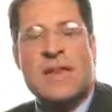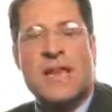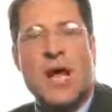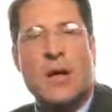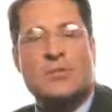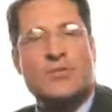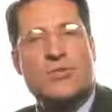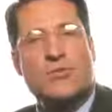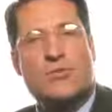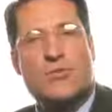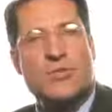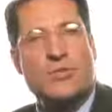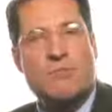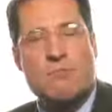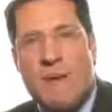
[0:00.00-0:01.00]
it helps you
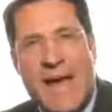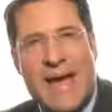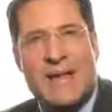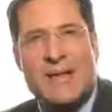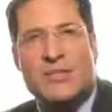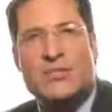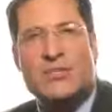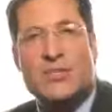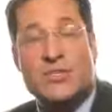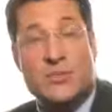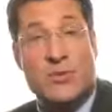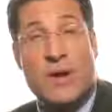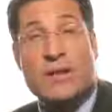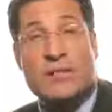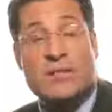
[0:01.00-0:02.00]
to manage
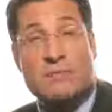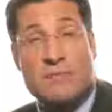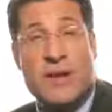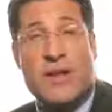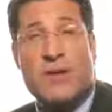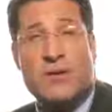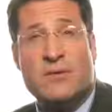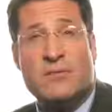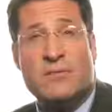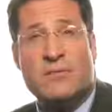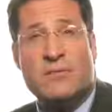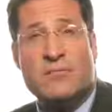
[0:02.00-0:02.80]
stress better.